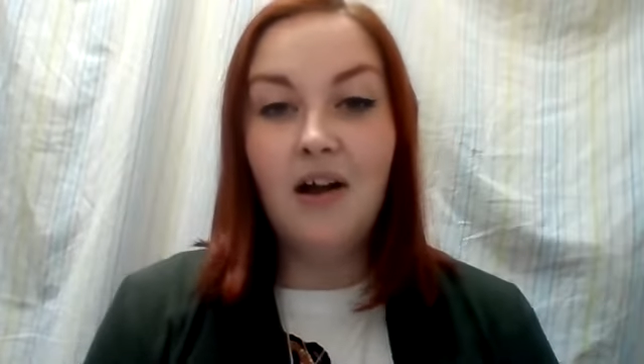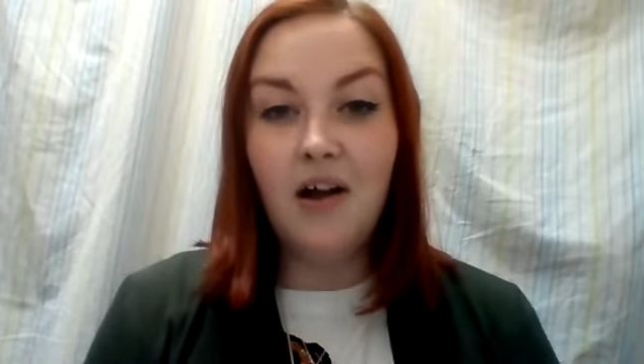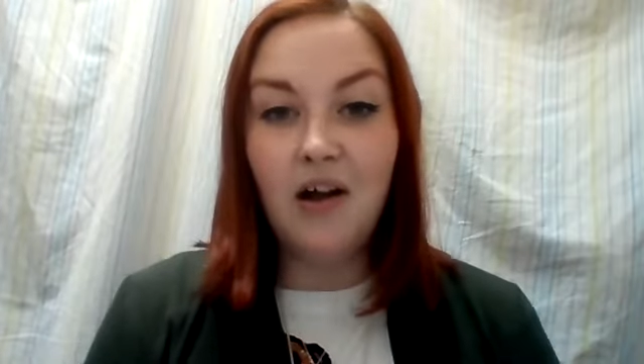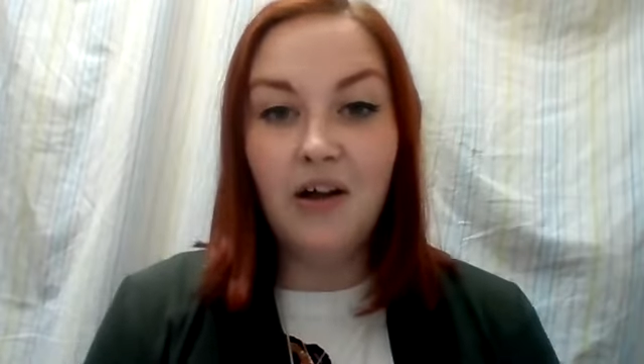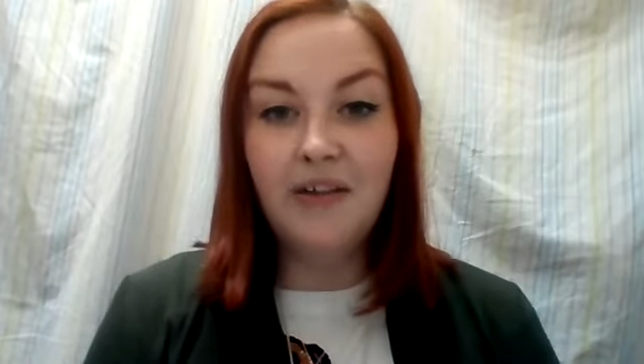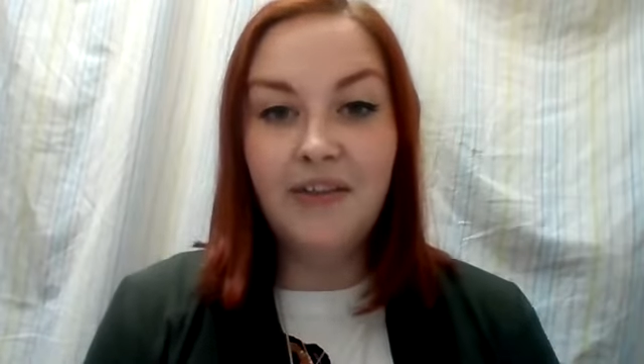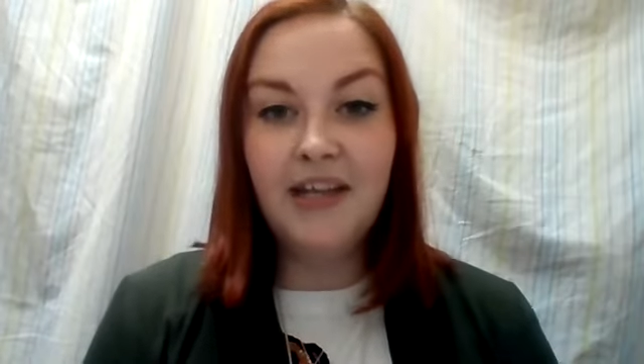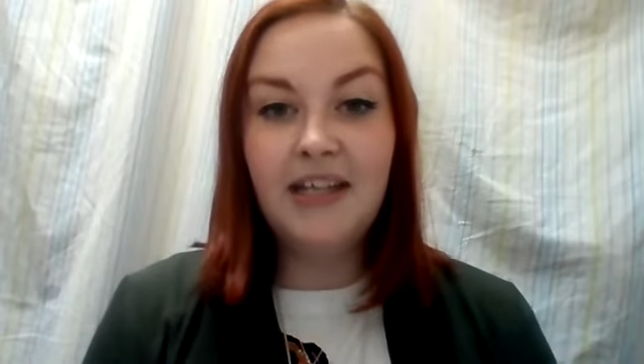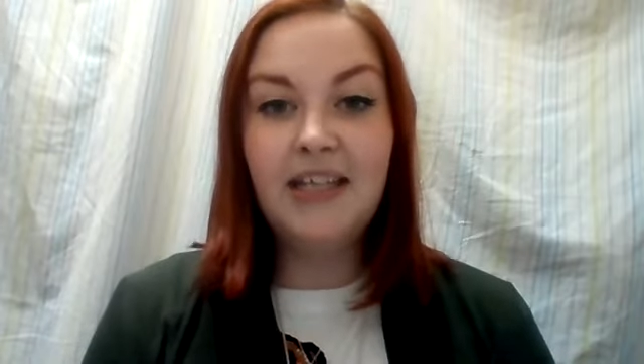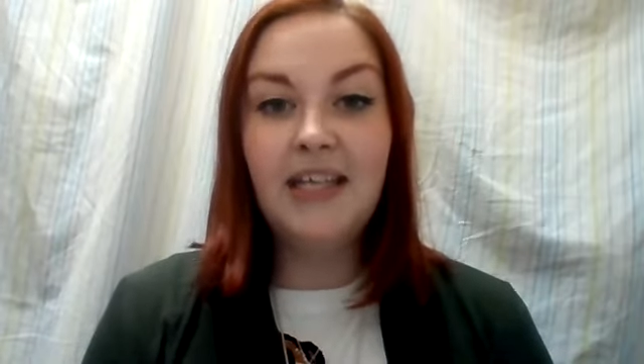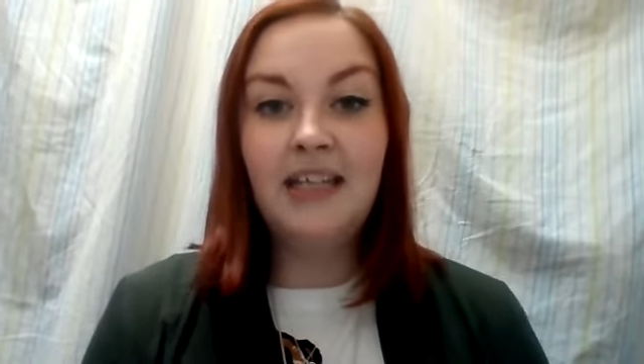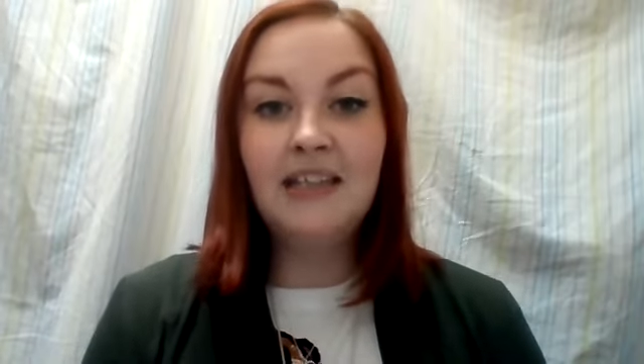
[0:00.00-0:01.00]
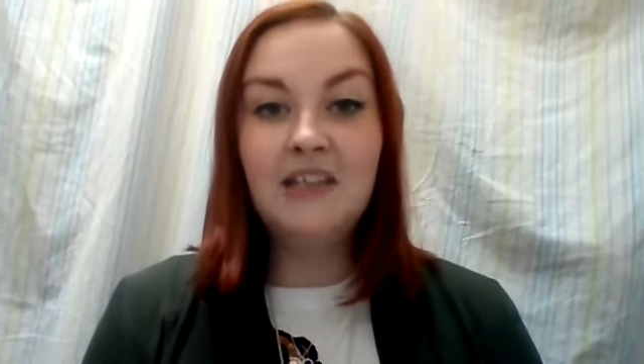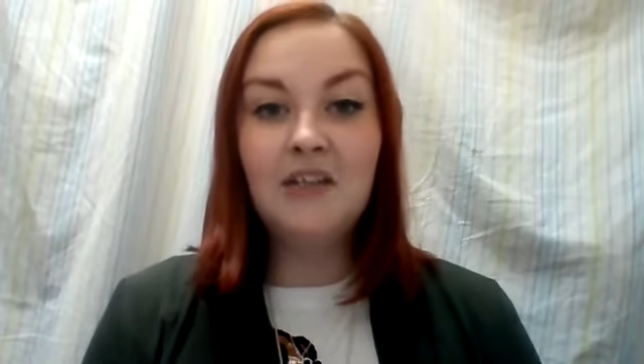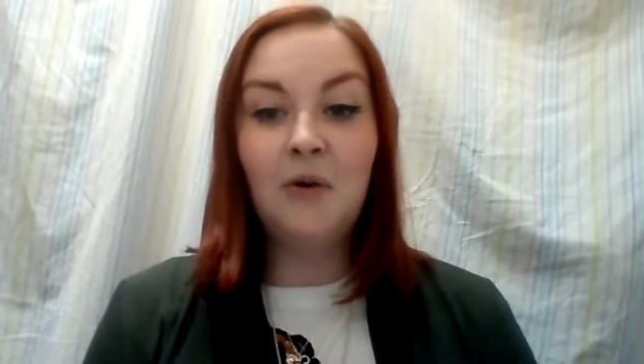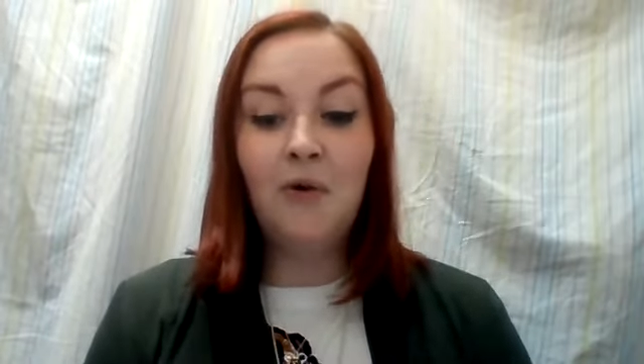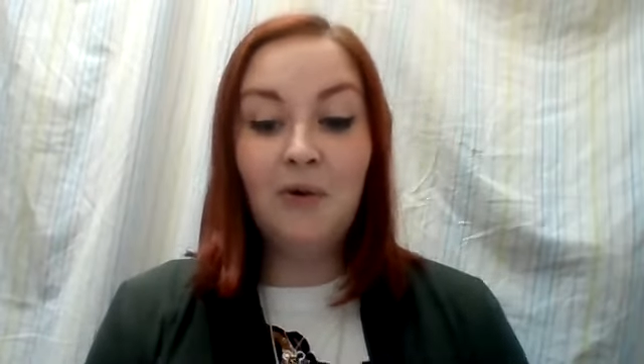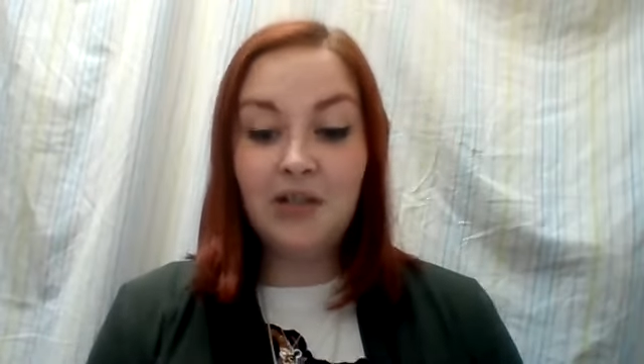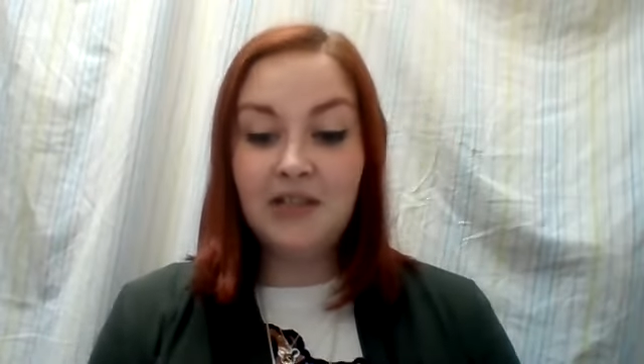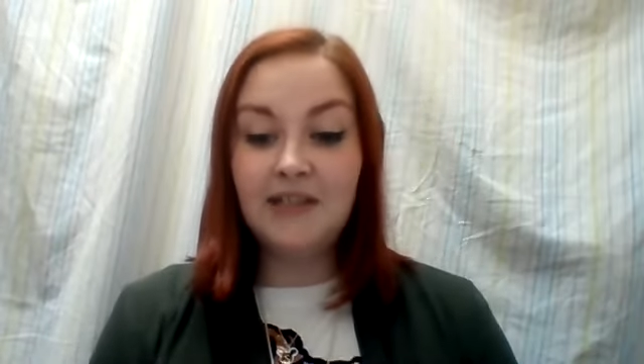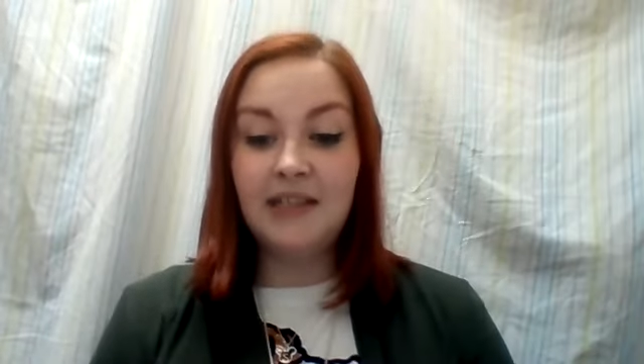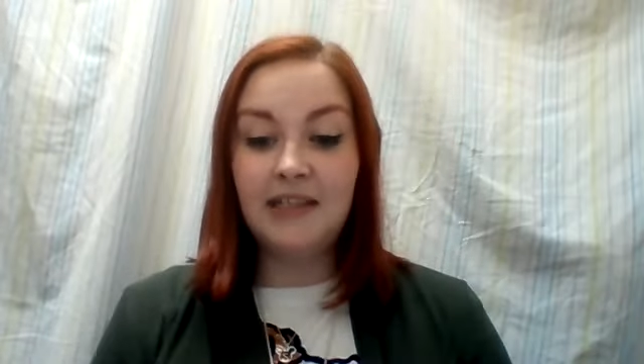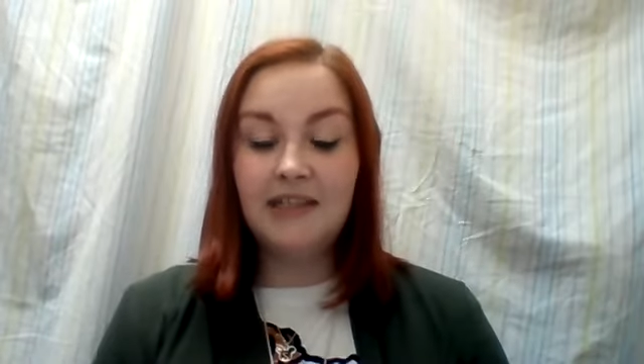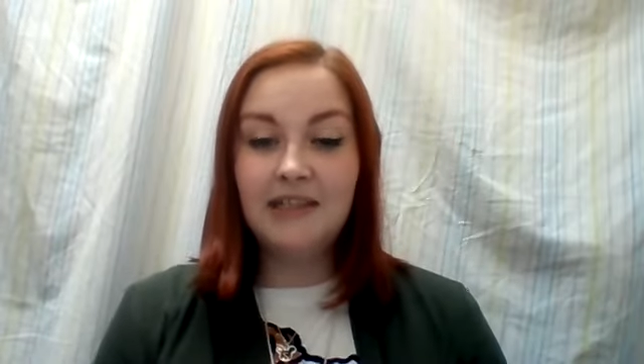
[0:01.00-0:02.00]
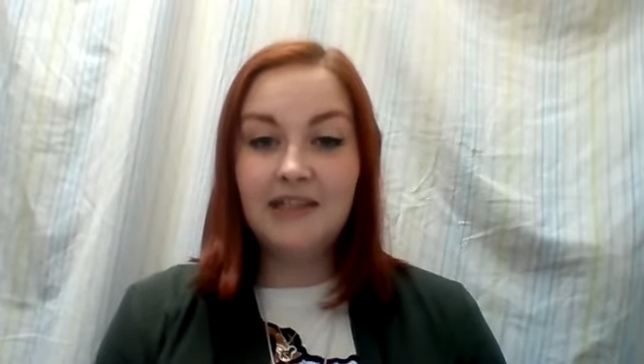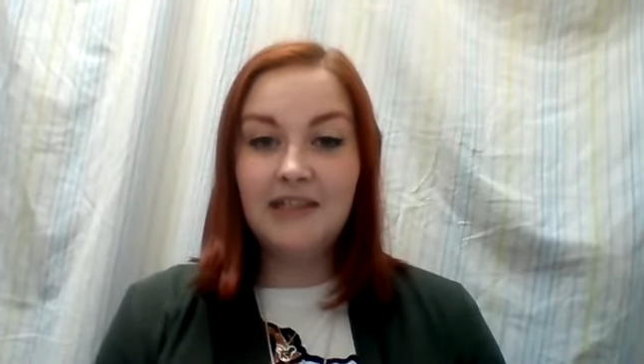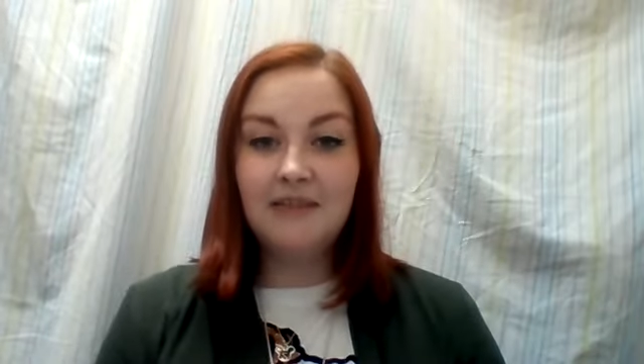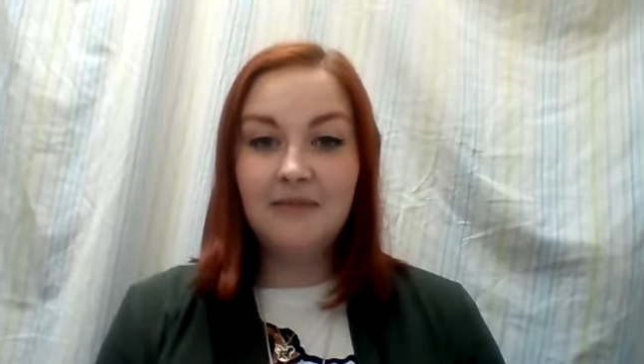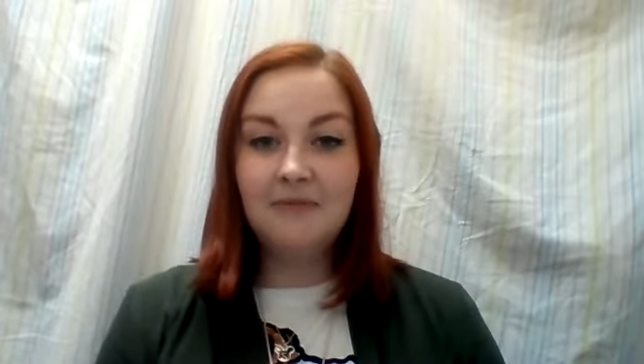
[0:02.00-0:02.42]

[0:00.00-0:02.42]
All the king's horses